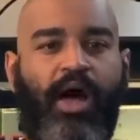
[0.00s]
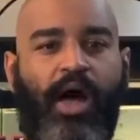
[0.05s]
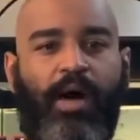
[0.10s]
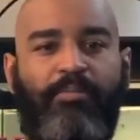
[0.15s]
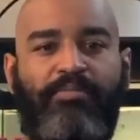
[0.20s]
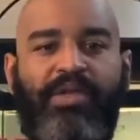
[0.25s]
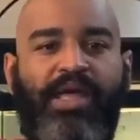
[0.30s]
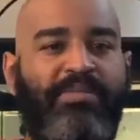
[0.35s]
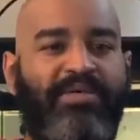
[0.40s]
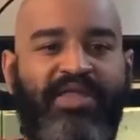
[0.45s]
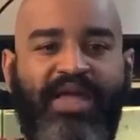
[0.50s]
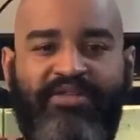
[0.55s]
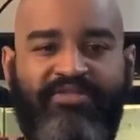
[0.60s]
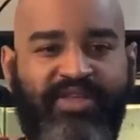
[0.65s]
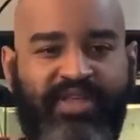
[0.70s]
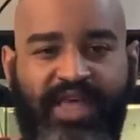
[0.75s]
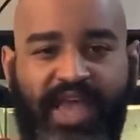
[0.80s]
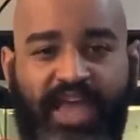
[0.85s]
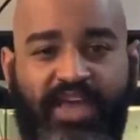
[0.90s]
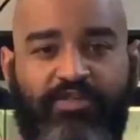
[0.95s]
Maybe that's
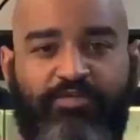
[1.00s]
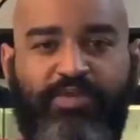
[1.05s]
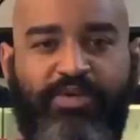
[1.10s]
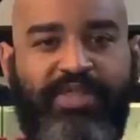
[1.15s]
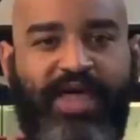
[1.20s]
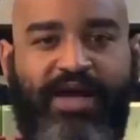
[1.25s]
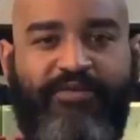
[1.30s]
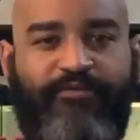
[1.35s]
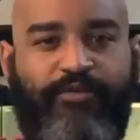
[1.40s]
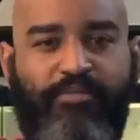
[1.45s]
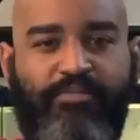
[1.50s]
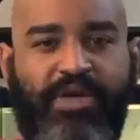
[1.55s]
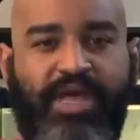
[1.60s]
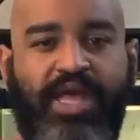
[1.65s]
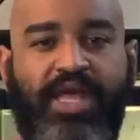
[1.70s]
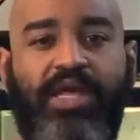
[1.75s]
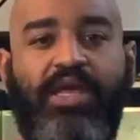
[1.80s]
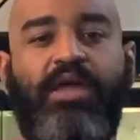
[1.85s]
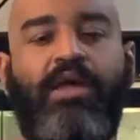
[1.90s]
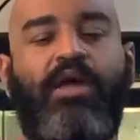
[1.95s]
the case, but not for
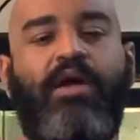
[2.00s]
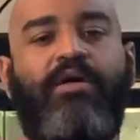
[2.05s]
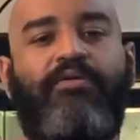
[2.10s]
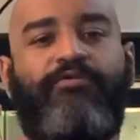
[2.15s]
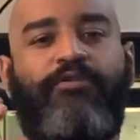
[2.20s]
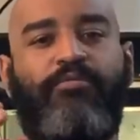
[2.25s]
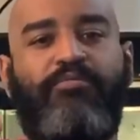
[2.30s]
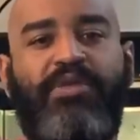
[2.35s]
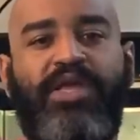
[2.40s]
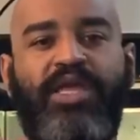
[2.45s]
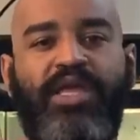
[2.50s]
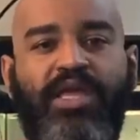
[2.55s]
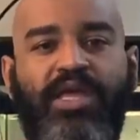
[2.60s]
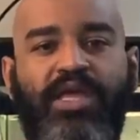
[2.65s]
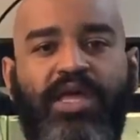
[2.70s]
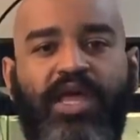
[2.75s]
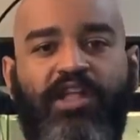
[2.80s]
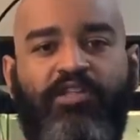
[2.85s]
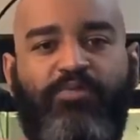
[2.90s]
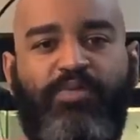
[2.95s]
me. For
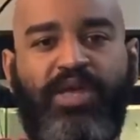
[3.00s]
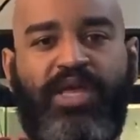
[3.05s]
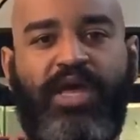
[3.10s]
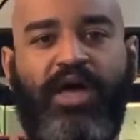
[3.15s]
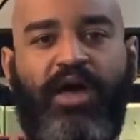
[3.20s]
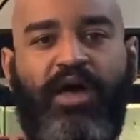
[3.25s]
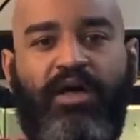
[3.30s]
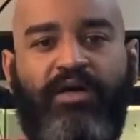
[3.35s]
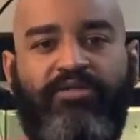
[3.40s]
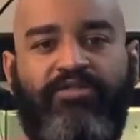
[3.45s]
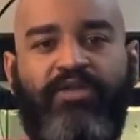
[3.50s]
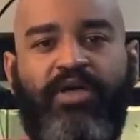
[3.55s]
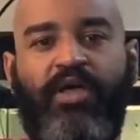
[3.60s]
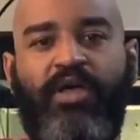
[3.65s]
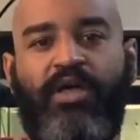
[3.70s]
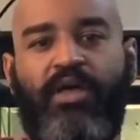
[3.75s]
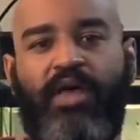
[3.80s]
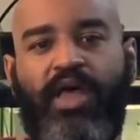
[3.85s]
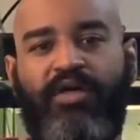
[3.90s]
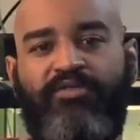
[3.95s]
me, it's because
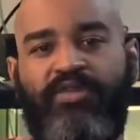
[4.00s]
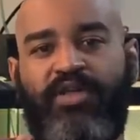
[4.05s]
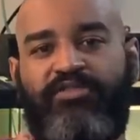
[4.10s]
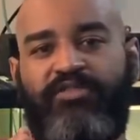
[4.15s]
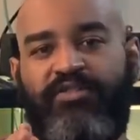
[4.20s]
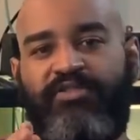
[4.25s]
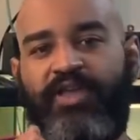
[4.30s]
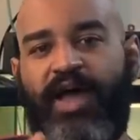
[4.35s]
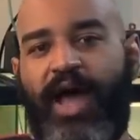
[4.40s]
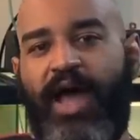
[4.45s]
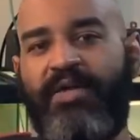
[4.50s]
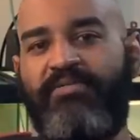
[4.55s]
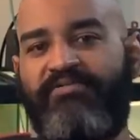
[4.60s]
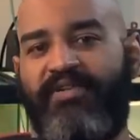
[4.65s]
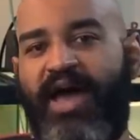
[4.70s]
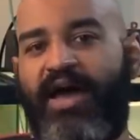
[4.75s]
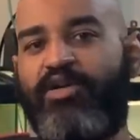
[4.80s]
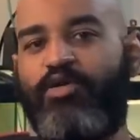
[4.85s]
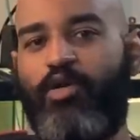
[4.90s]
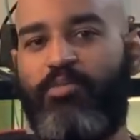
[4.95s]
it's a time
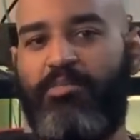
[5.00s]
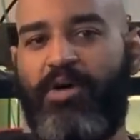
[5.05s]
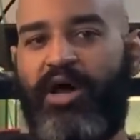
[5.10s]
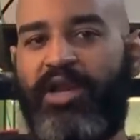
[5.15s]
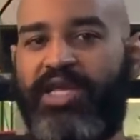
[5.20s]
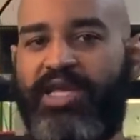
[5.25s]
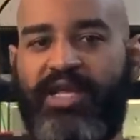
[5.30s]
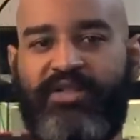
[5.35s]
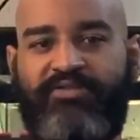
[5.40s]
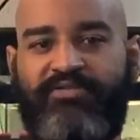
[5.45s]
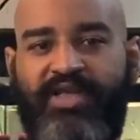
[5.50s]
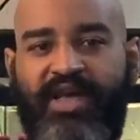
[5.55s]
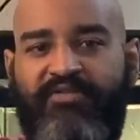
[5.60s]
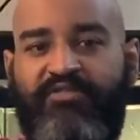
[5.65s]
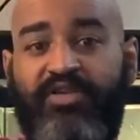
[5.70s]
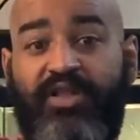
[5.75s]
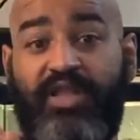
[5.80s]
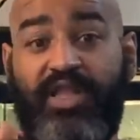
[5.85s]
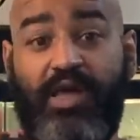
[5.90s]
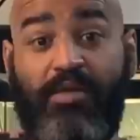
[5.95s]
value of money. It's
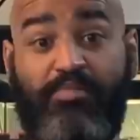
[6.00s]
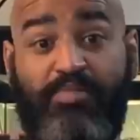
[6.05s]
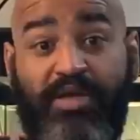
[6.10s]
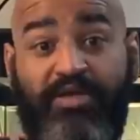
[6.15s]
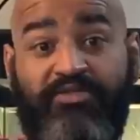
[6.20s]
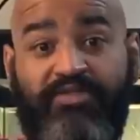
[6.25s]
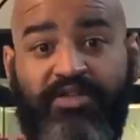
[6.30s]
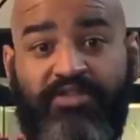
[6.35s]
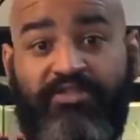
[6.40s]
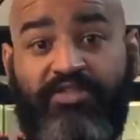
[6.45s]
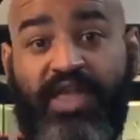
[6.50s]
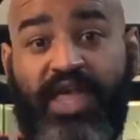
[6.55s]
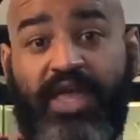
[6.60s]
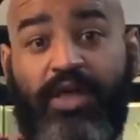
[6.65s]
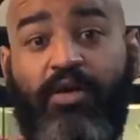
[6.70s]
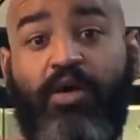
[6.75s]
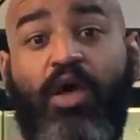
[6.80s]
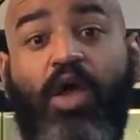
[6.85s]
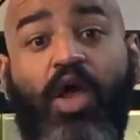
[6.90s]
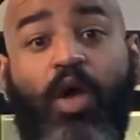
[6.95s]
definitely a business
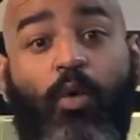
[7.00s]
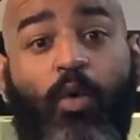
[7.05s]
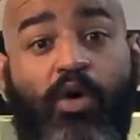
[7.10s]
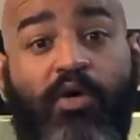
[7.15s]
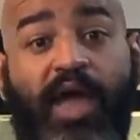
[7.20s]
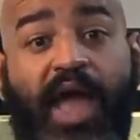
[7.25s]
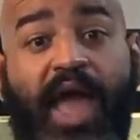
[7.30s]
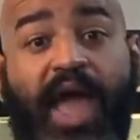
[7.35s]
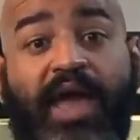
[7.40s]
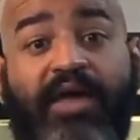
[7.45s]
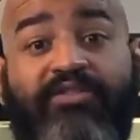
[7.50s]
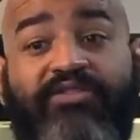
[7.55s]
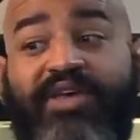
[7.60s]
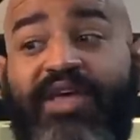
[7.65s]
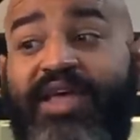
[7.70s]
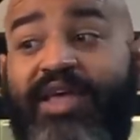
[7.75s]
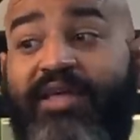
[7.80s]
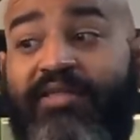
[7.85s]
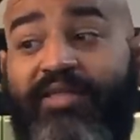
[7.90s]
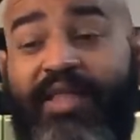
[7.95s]
thing. Whereas,
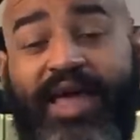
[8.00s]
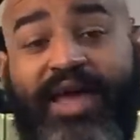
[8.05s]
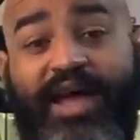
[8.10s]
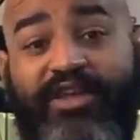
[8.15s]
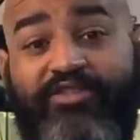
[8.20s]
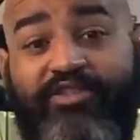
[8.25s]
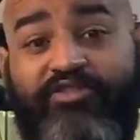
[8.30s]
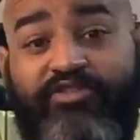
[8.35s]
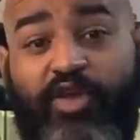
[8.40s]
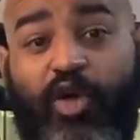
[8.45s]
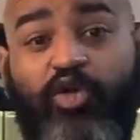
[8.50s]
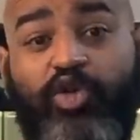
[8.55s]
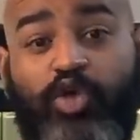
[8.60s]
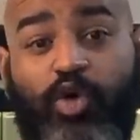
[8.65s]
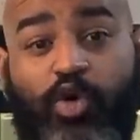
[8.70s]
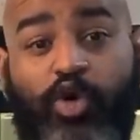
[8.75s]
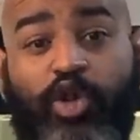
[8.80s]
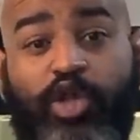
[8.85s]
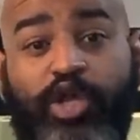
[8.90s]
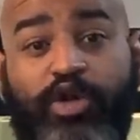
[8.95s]
like I just told
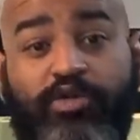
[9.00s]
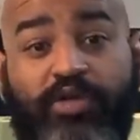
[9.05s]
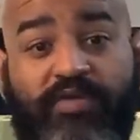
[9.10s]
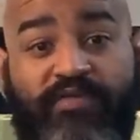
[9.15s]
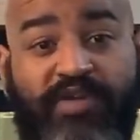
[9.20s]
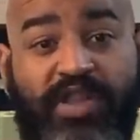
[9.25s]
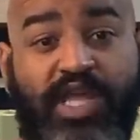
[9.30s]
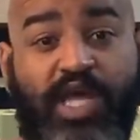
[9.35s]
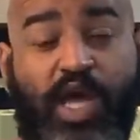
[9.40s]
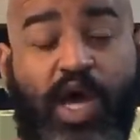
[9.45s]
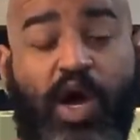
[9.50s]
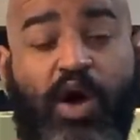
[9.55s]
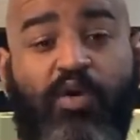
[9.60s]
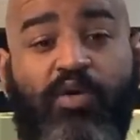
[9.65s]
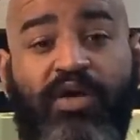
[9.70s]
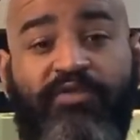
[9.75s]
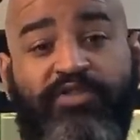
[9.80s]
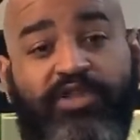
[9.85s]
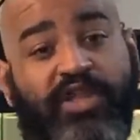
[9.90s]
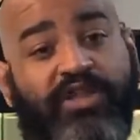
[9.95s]
you earlier in the
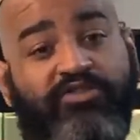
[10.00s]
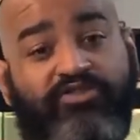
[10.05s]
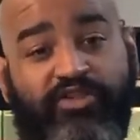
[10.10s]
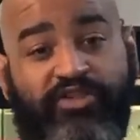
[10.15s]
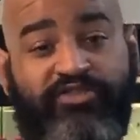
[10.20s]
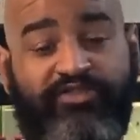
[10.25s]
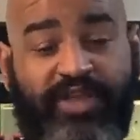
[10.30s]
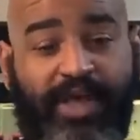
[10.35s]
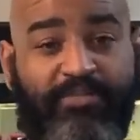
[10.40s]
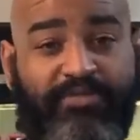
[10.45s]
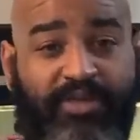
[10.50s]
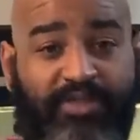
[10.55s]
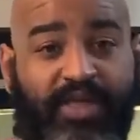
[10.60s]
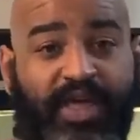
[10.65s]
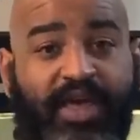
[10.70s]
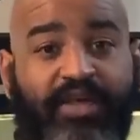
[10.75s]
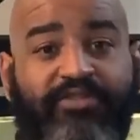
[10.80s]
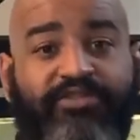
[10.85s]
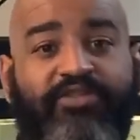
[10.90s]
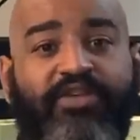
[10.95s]
video, if you didn't just skip to
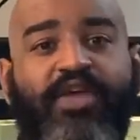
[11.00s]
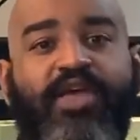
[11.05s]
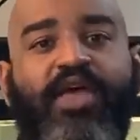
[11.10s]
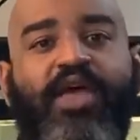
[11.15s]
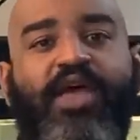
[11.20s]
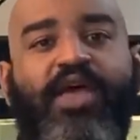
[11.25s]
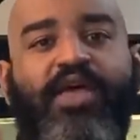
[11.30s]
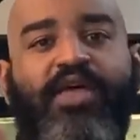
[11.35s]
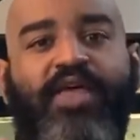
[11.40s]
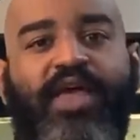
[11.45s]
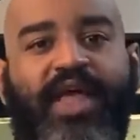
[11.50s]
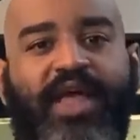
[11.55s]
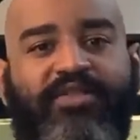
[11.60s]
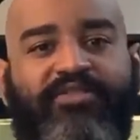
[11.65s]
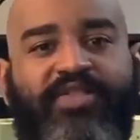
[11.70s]
this, it's